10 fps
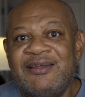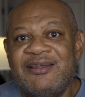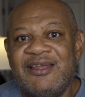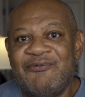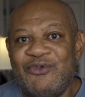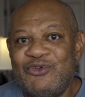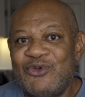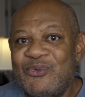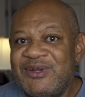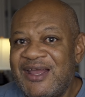If you
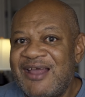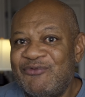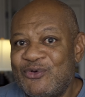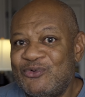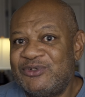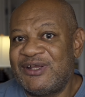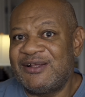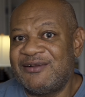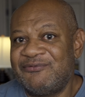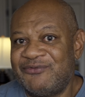don't have your
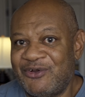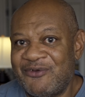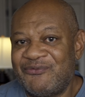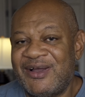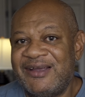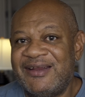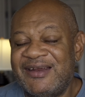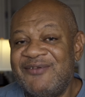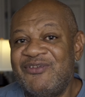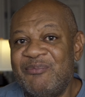hotel verify that
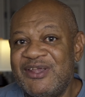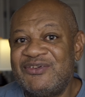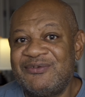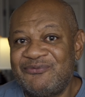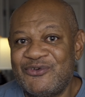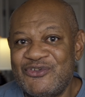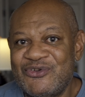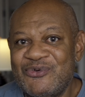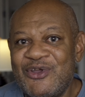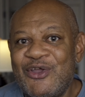information for
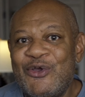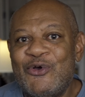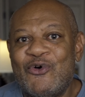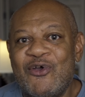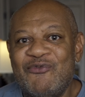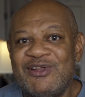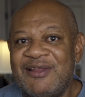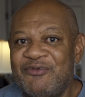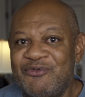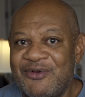you, or if you're
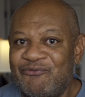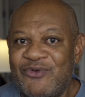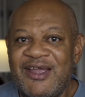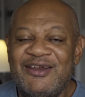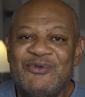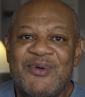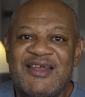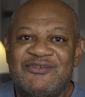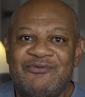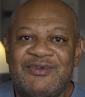living with a friend who
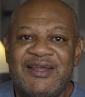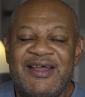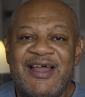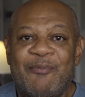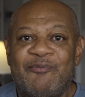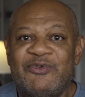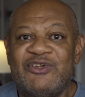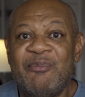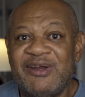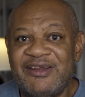hasn't
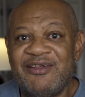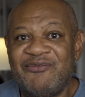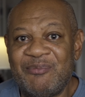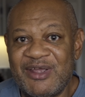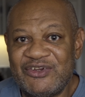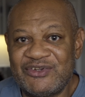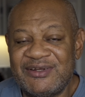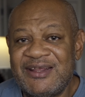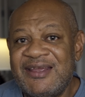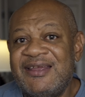submitted the
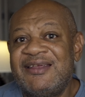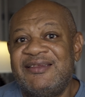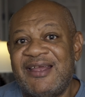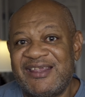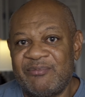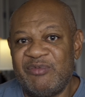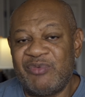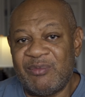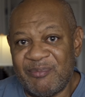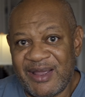information, that can be
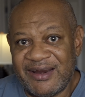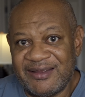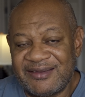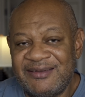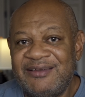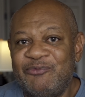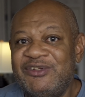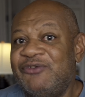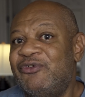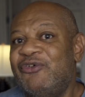problematic. We
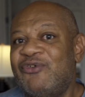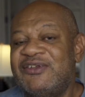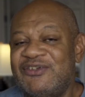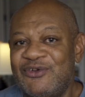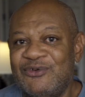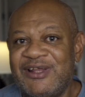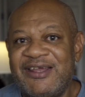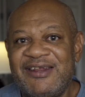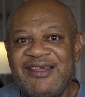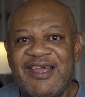did run across a young
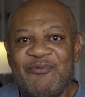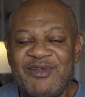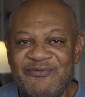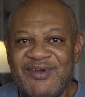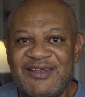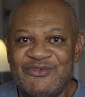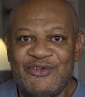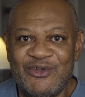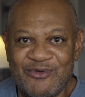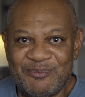lady and we advised her
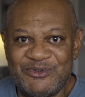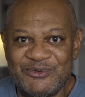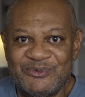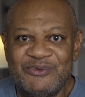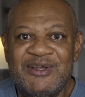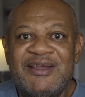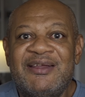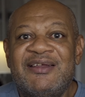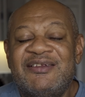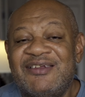to go up to
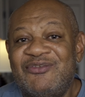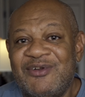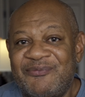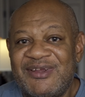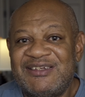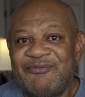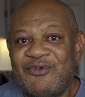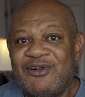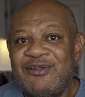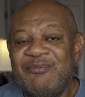Central
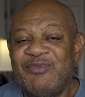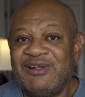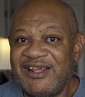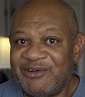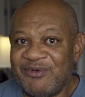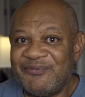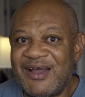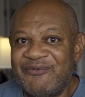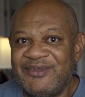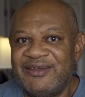Festival, but later we
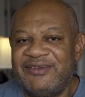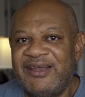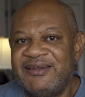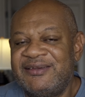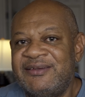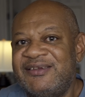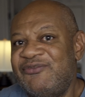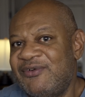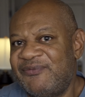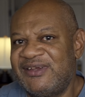found out that
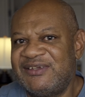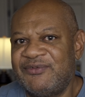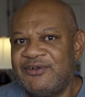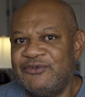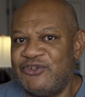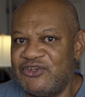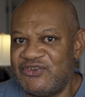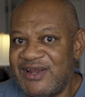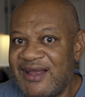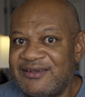Central Festival does
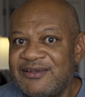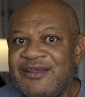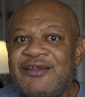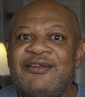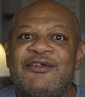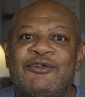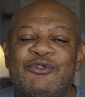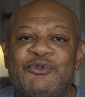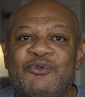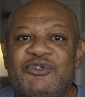not
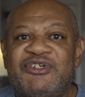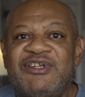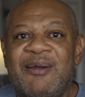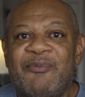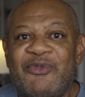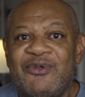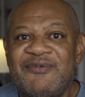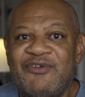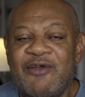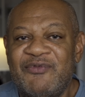do TM30
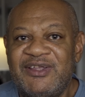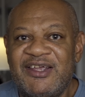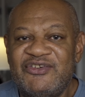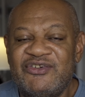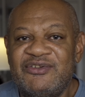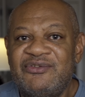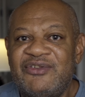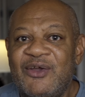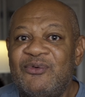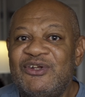verification.
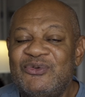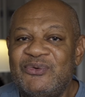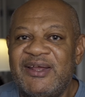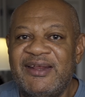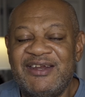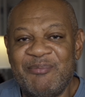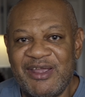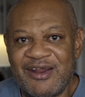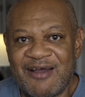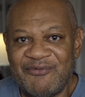They only do that at the
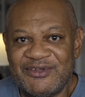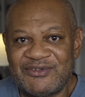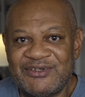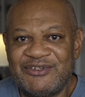main office.